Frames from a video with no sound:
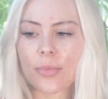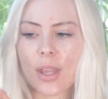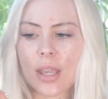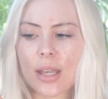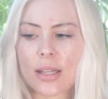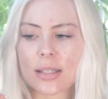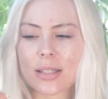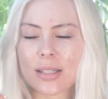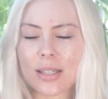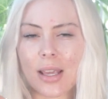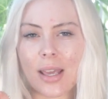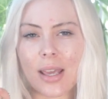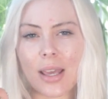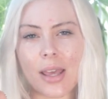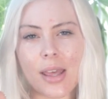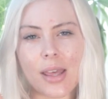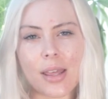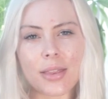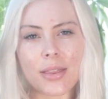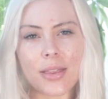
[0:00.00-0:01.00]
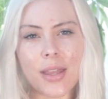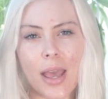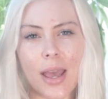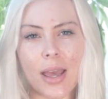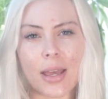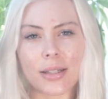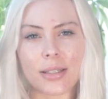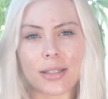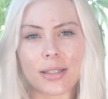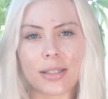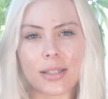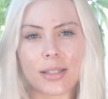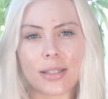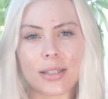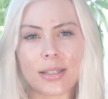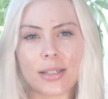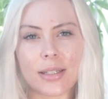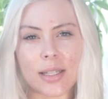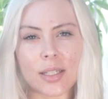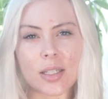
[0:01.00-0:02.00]
it's in that
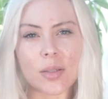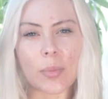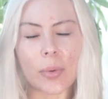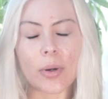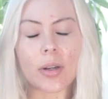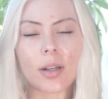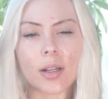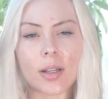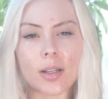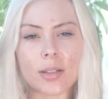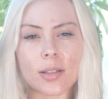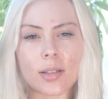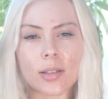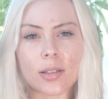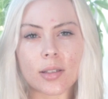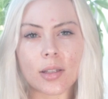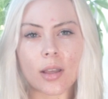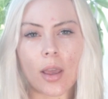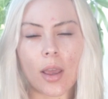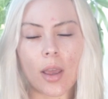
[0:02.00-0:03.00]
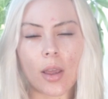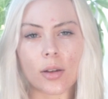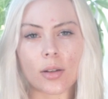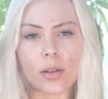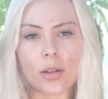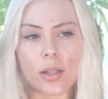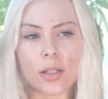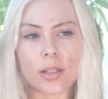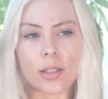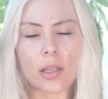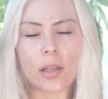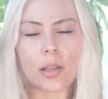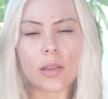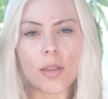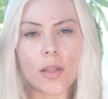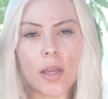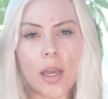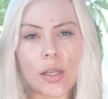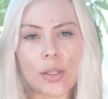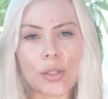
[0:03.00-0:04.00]
desperateness and it's in
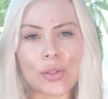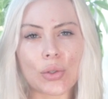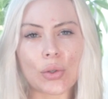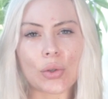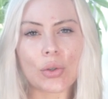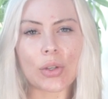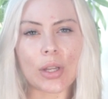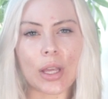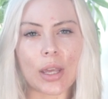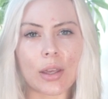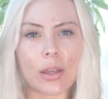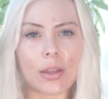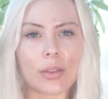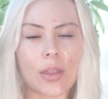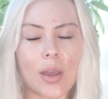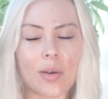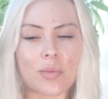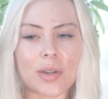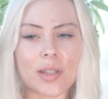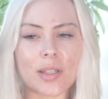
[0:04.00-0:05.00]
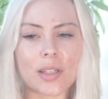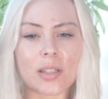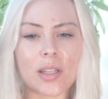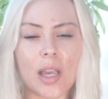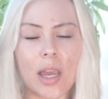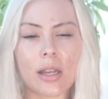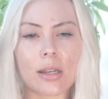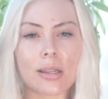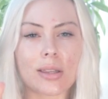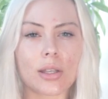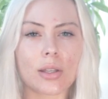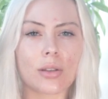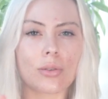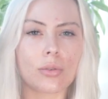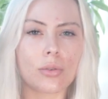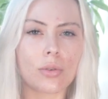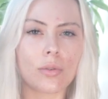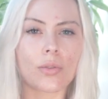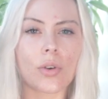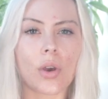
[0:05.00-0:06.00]
that yearning that we say to the
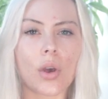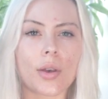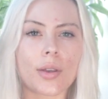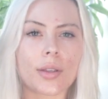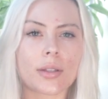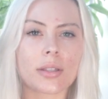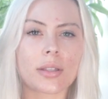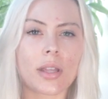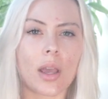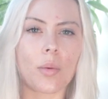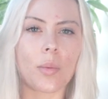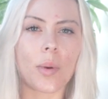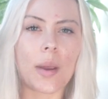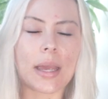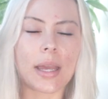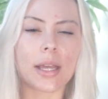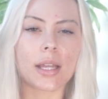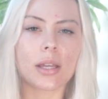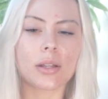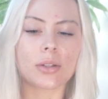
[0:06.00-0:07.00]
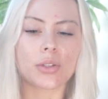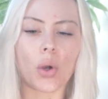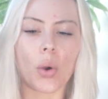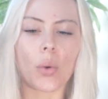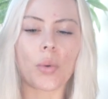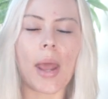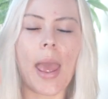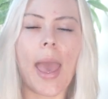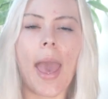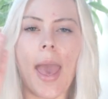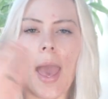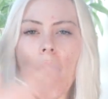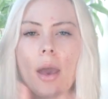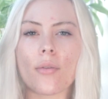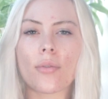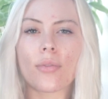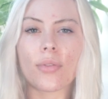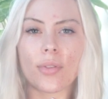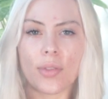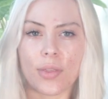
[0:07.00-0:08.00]
universe that we don't
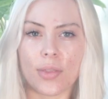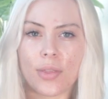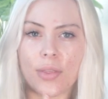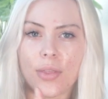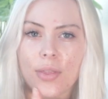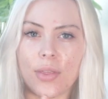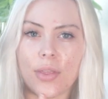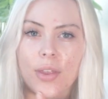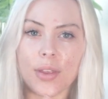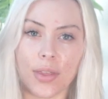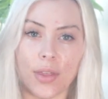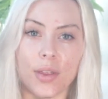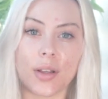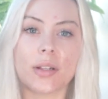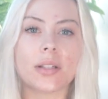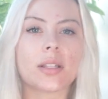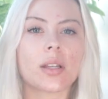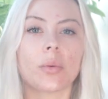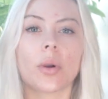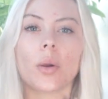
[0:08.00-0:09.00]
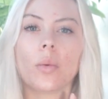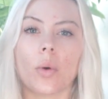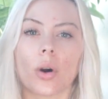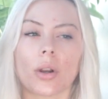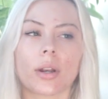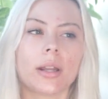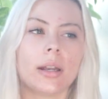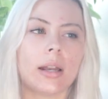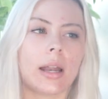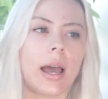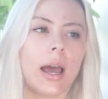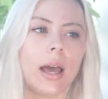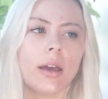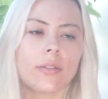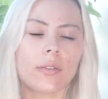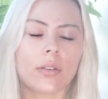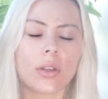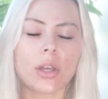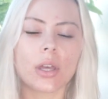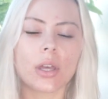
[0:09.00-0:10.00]
have the things that we want in
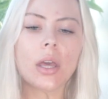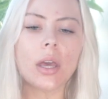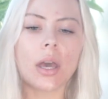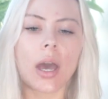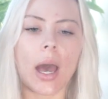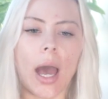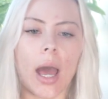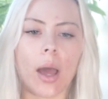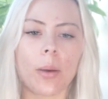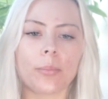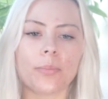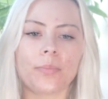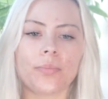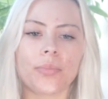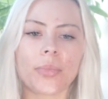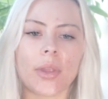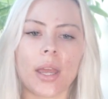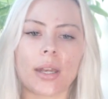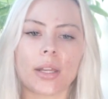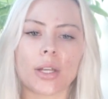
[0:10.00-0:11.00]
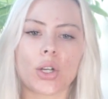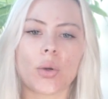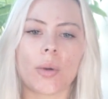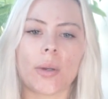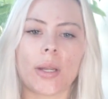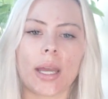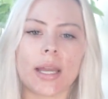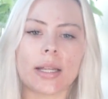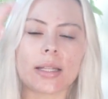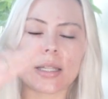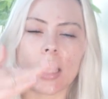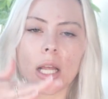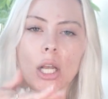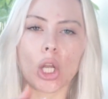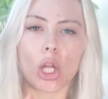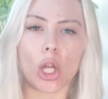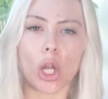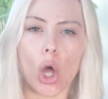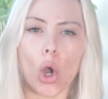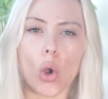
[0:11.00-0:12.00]
life, and it creates a
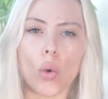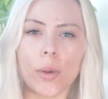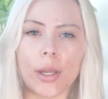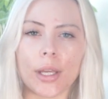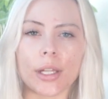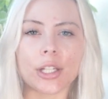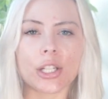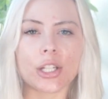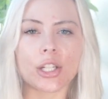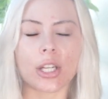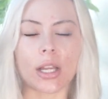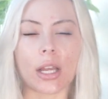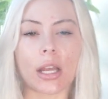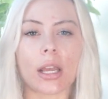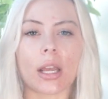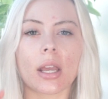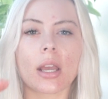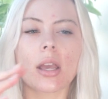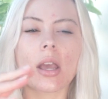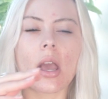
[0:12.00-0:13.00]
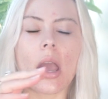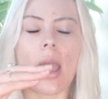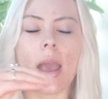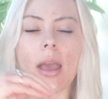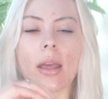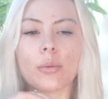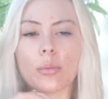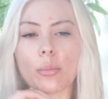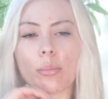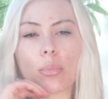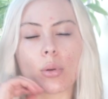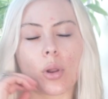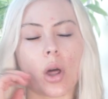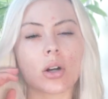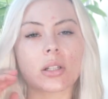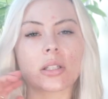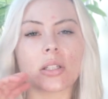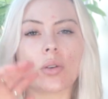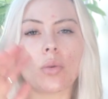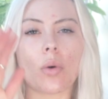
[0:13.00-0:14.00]
low energy and
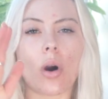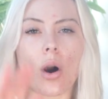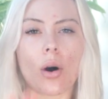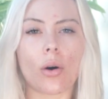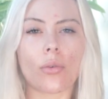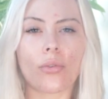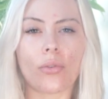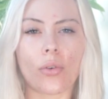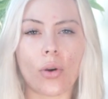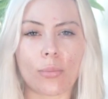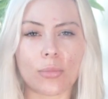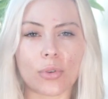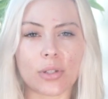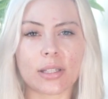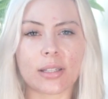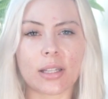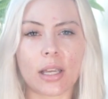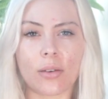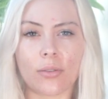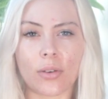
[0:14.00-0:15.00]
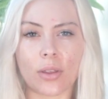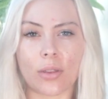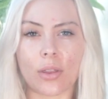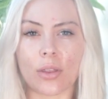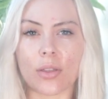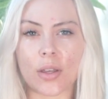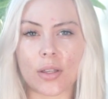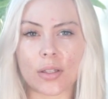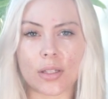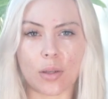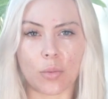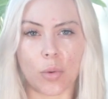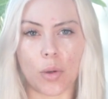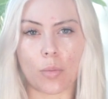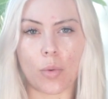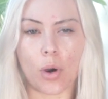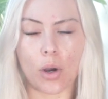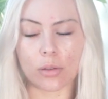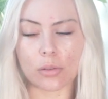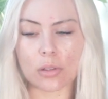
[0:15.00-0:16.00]
blocks you off from receiving the things that we
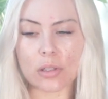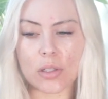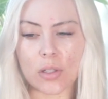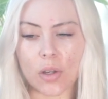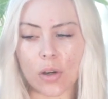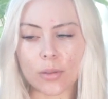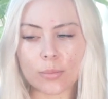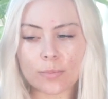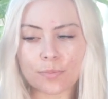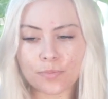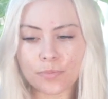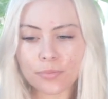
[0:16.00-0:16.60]
want. So